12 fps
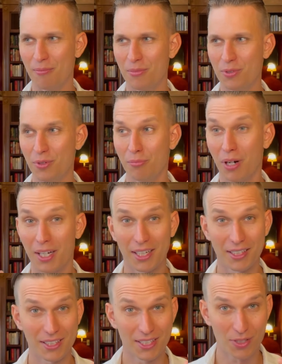you might
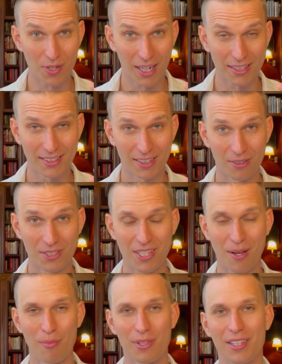get distracted on
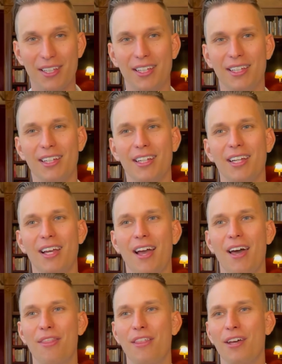something, and